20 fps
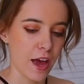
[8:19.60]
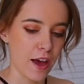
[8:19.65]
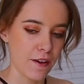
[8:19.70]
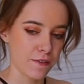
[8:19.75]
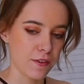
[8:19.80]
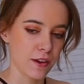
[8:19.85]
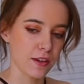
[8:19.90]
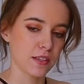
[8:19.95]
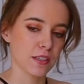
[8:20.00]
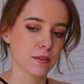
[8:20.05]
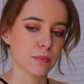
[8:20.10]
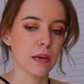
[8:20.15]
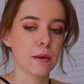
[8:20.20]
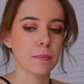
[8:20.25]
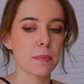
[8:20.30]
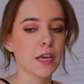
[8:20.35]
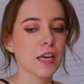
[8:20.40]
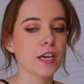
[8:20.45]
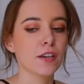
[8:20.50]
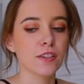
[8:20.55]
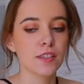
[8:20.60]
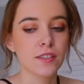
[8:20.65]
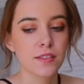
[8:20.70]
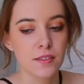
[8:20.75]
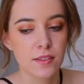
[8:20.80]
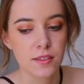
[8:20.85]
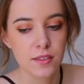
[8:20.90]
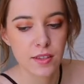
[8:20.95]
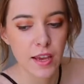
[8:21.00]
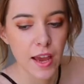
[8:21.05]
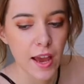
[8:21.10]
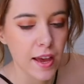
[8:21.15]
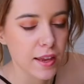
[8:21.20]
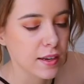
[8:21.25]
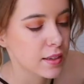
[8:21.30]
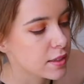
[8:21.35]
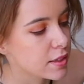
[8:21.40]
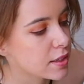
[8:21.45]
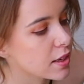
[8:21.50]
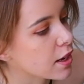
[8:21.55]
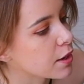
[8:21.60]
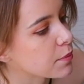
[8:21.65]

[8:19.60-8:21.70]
effort into my appearance and